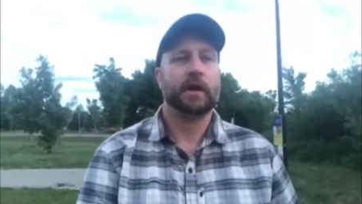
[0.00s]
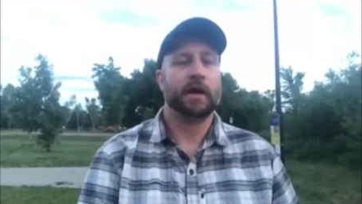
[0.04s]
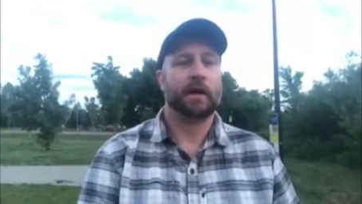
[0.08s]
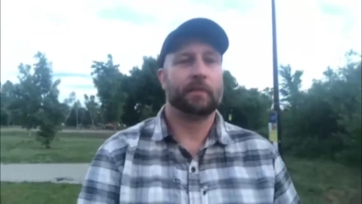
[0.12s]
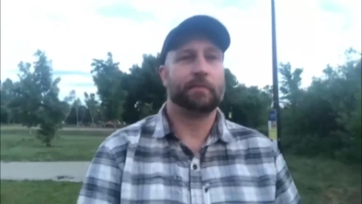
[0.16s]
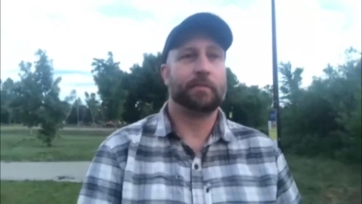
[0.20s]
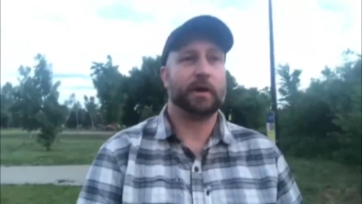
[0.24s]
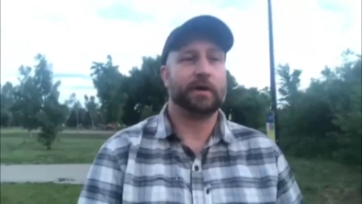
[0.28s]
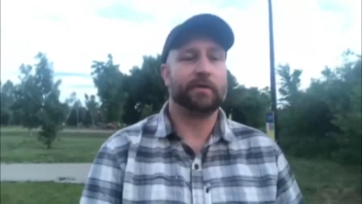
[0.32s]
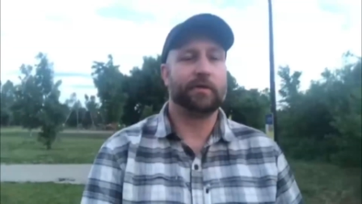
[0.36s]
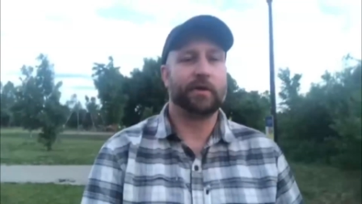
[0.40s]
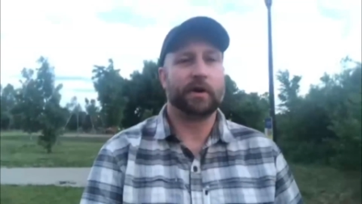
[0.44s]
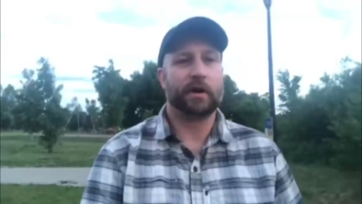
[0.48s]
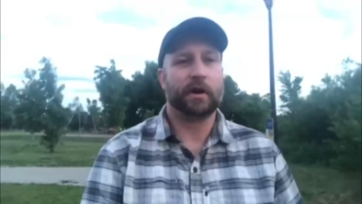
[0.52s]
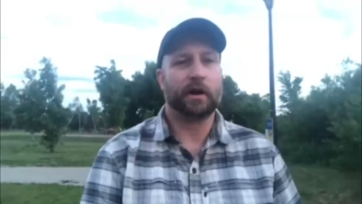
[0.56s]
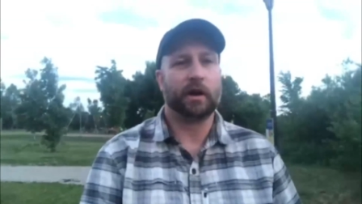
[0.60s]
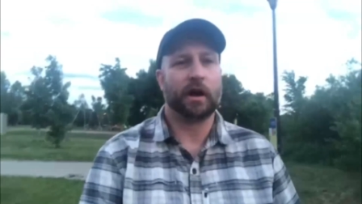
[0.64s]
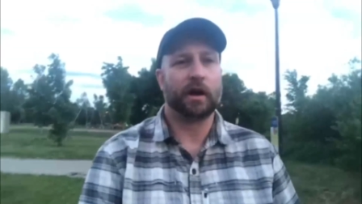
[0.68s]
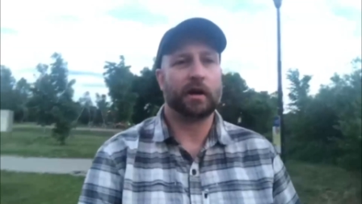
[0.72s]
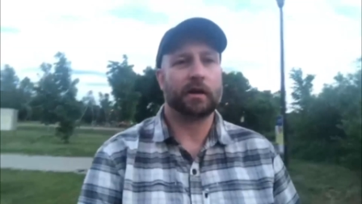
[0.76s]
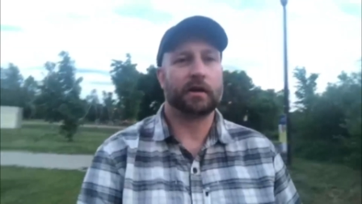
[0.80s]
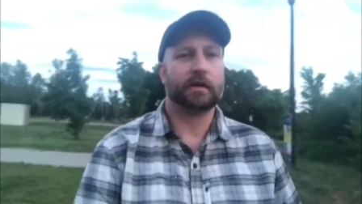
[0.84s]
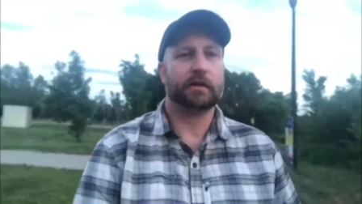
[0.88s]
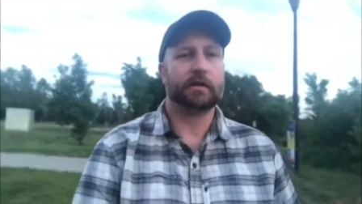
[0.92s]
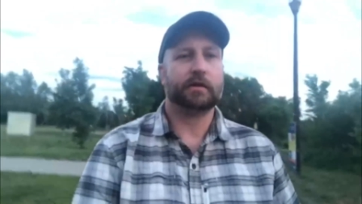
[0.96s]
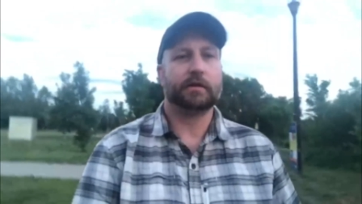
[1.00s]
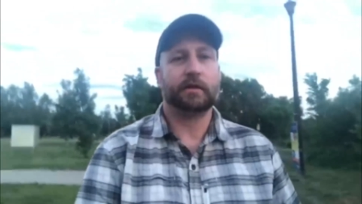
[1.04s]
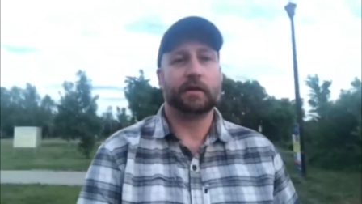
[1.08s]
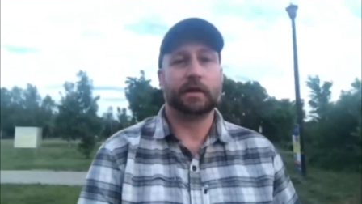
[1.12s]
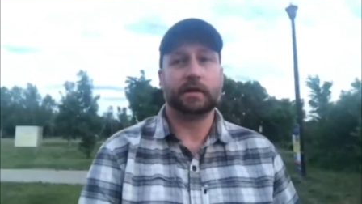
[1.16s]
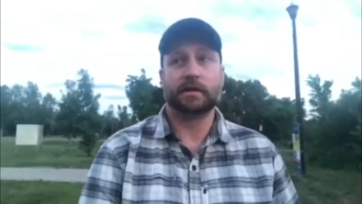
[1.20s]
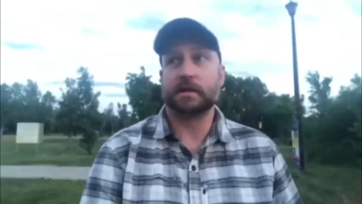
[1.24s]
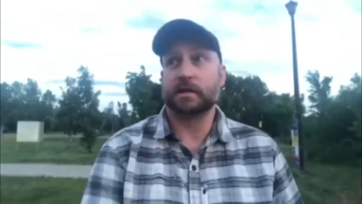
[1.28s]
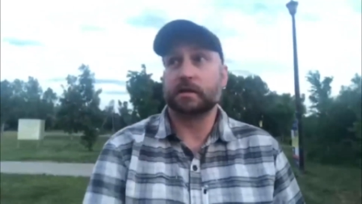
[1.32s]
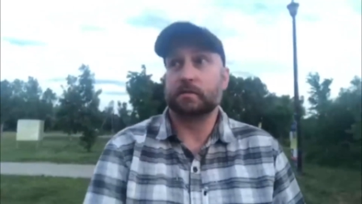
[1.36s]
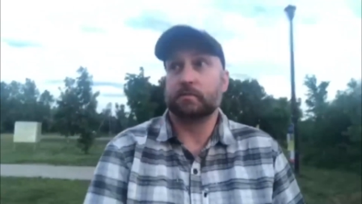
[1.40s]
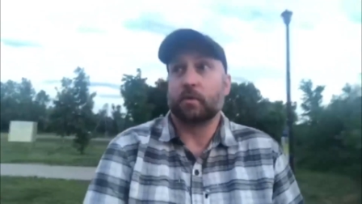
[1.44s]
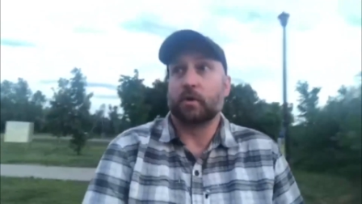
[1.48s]
And believe it or not,
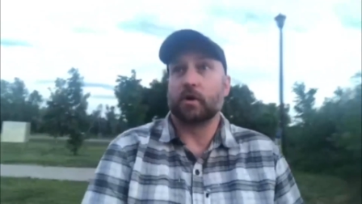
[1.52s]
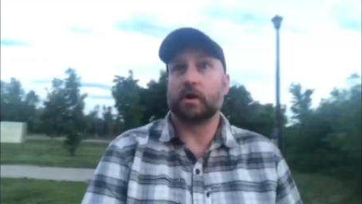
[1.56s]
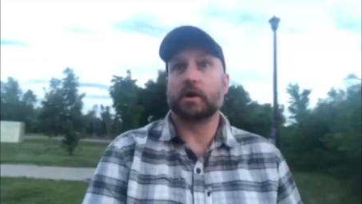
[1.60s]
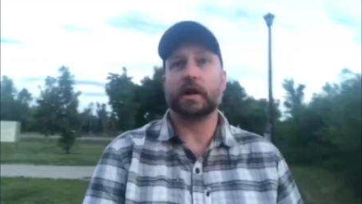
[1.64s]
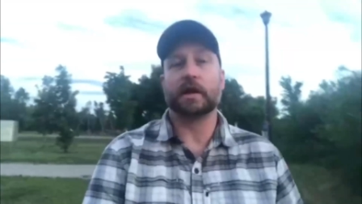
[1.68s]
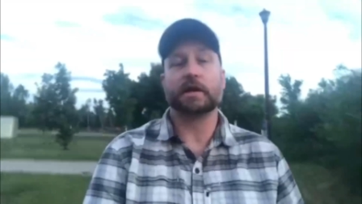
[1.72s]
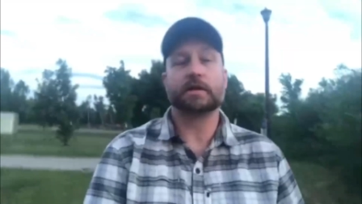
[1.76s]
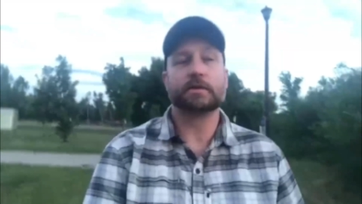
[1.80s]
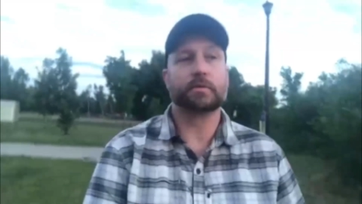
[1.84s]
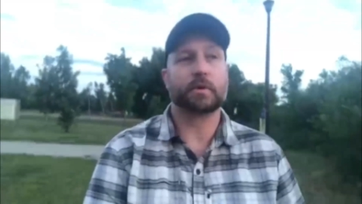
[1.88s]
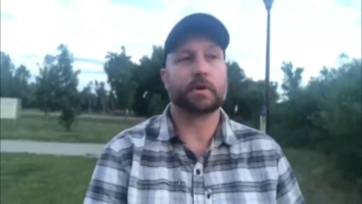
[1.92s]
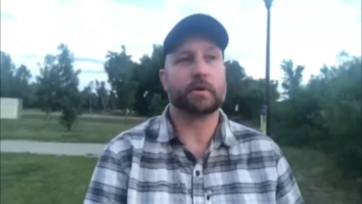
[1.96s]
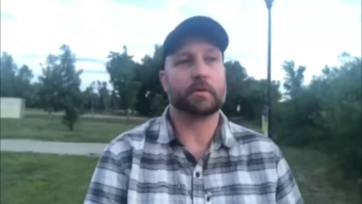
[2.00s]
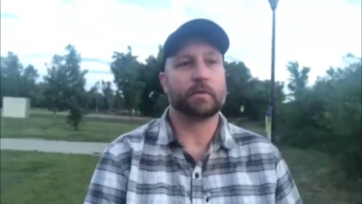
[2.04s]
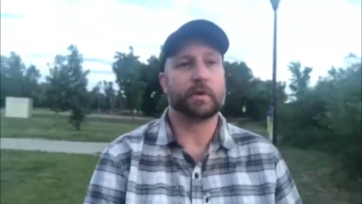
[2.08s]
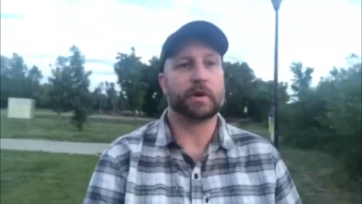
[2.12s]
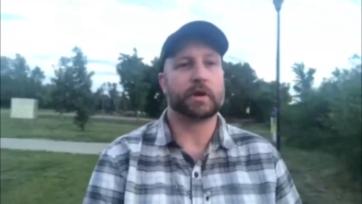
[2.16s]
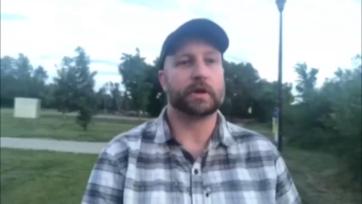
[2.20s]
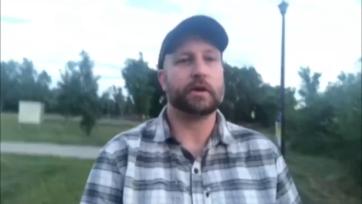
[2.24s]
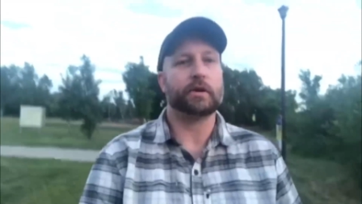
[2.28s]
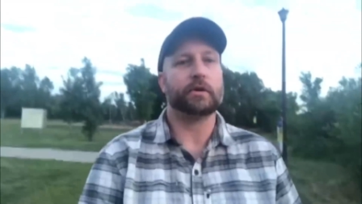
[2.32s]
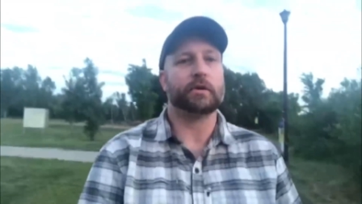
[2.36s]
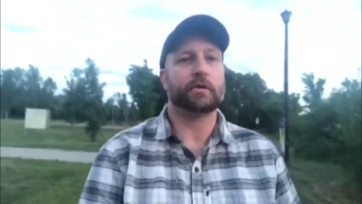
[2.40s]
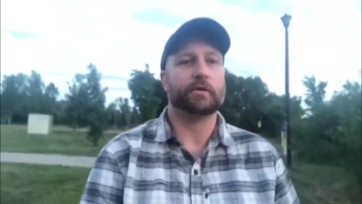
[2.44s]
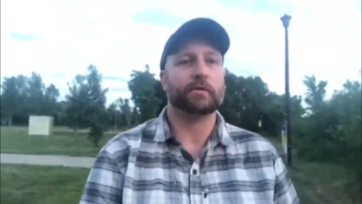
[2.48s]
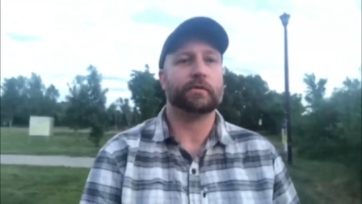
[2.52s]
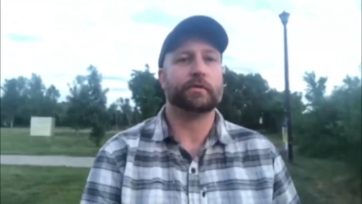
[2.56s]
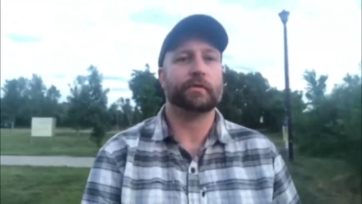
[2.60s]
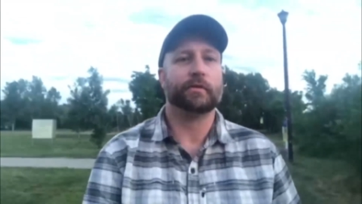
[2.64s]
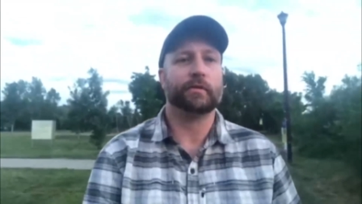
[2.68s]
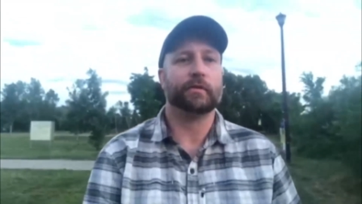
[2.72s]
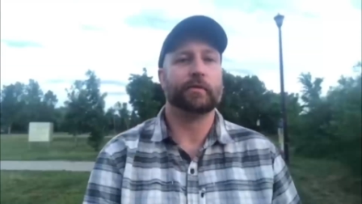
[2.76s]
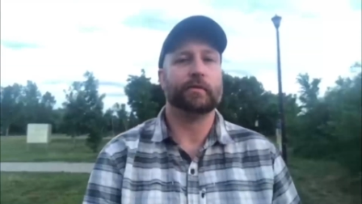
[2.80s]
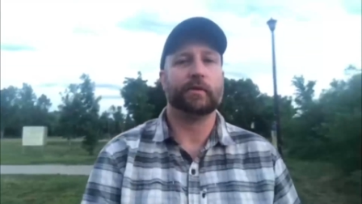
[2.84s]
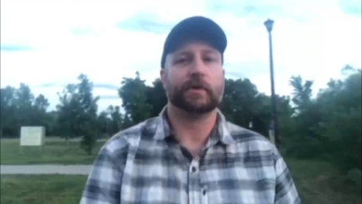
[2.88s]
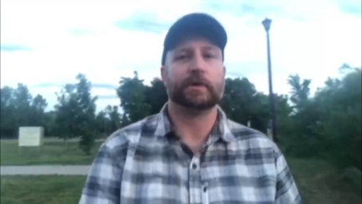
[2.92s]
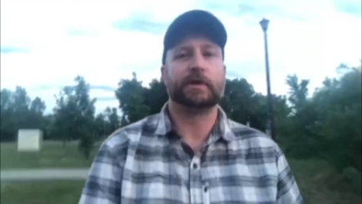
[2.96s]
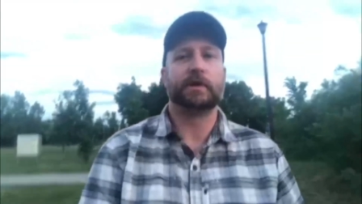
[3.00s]
this is more or less what we do.
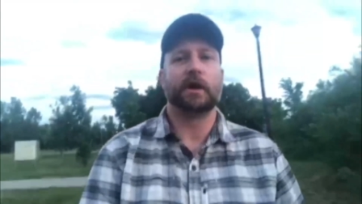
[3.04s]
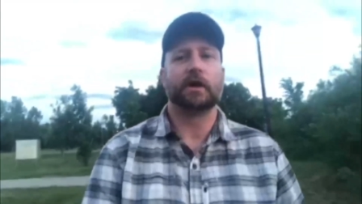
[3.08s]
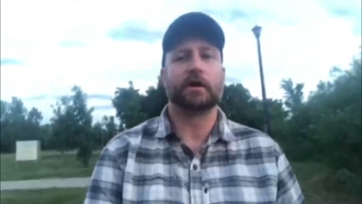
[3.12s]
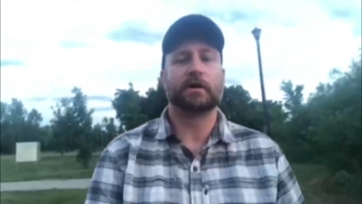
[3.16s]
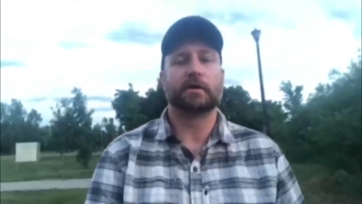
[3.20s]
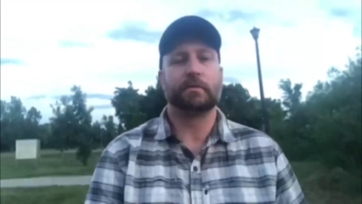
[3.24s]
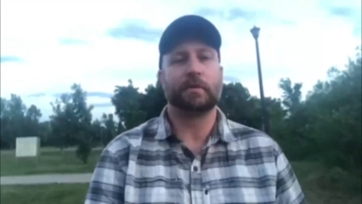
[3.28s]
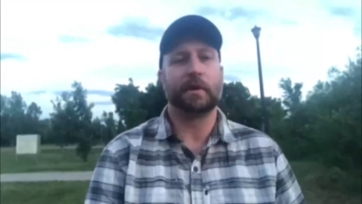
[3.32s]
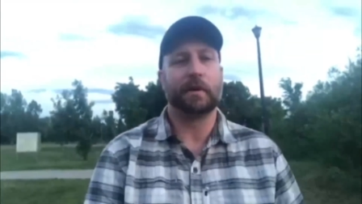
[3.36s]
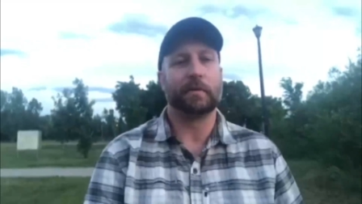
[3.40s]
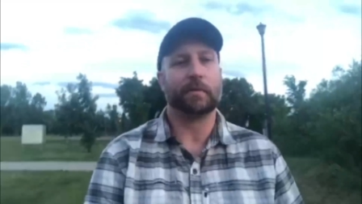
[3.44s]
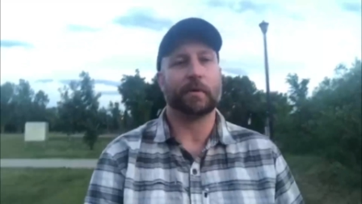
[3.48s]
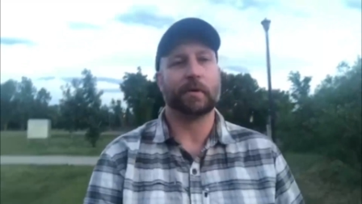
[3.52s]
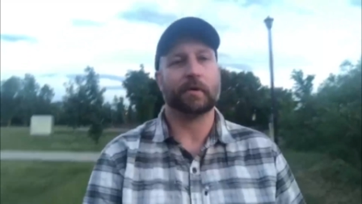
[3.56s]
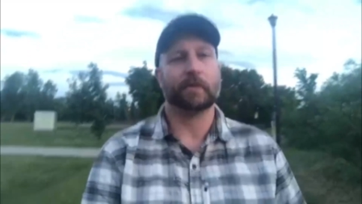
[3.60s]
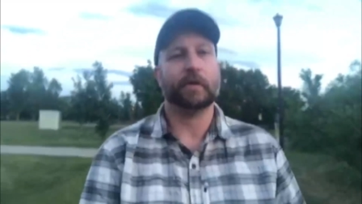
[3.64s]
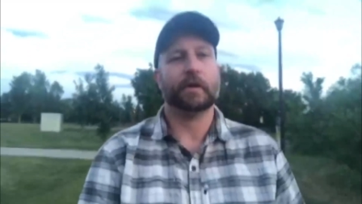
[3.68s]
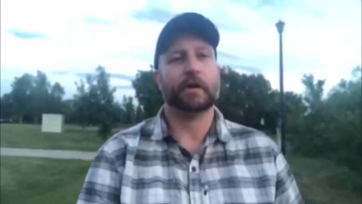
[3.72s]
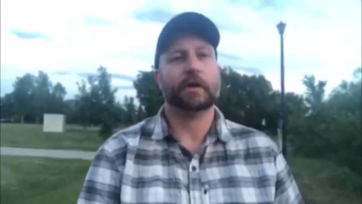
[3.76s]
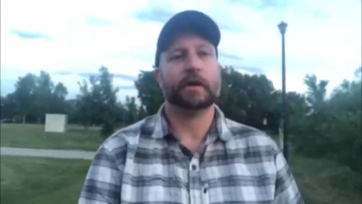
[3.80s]
We talk to people.